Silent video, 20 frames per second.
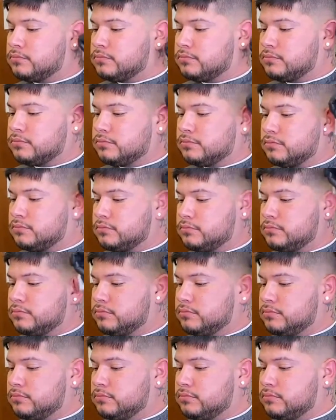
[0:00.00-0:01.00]

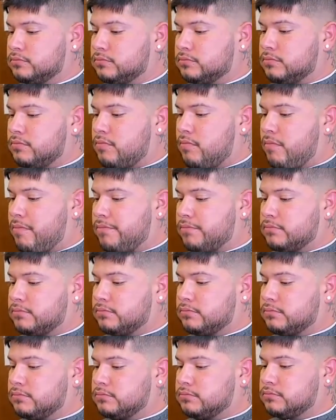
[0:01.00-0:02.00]

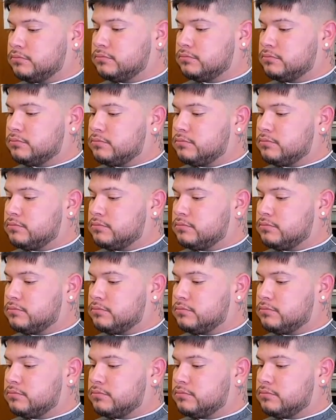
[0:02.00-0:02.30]
[no speech]